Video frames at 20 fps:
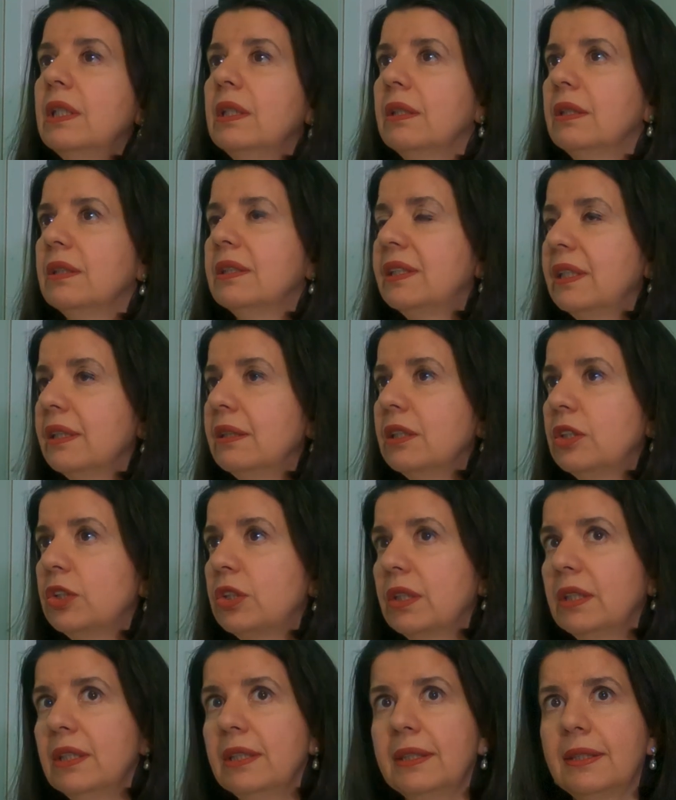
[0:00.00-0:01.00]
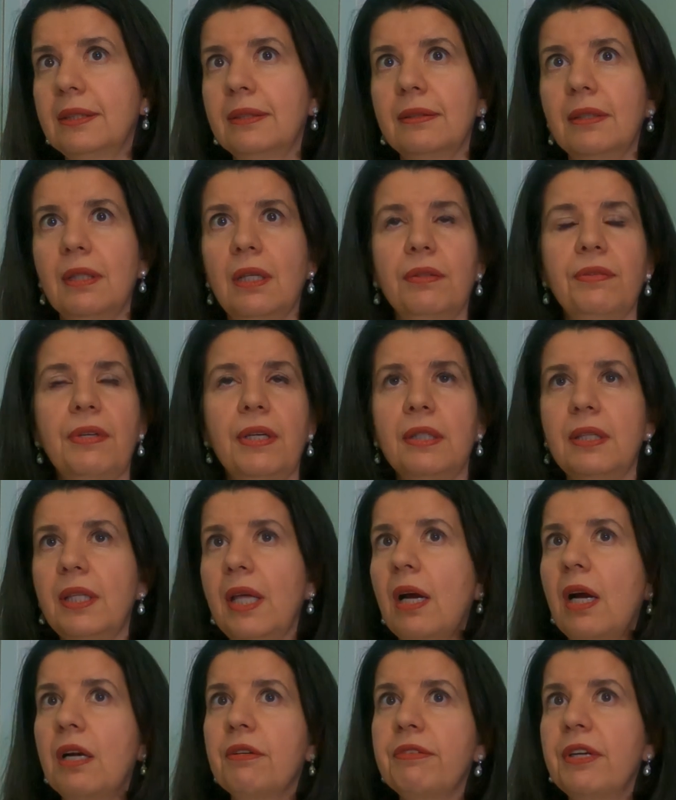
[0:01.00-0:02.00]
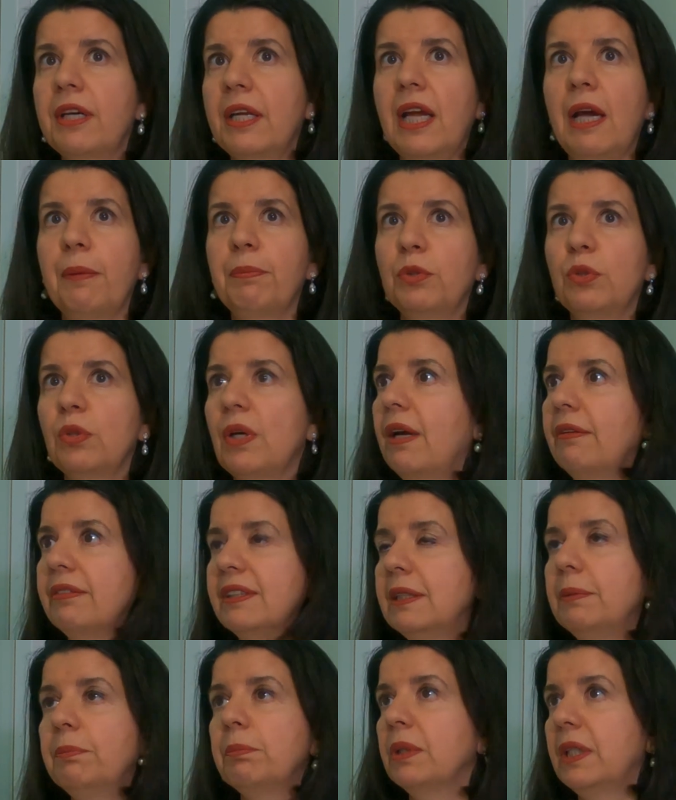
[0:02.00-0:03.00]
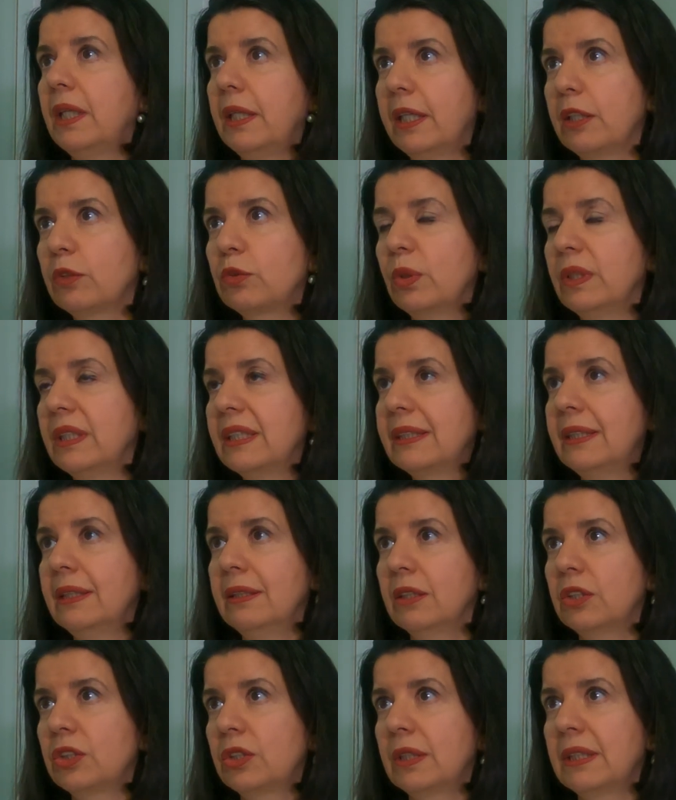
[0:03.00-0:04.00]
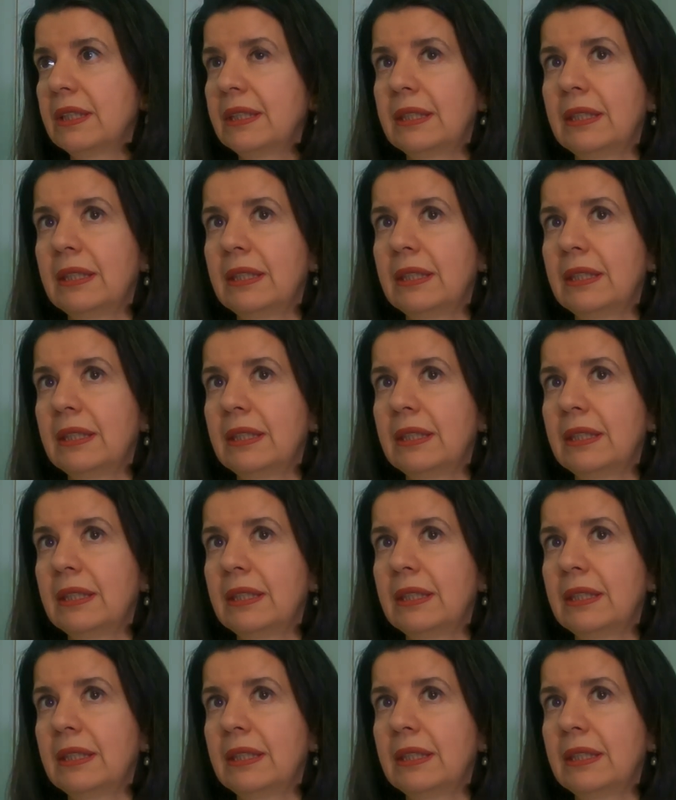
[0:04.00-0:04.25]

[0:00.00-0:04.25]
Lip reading: signatures, they are very happy to have simple electronic signatures.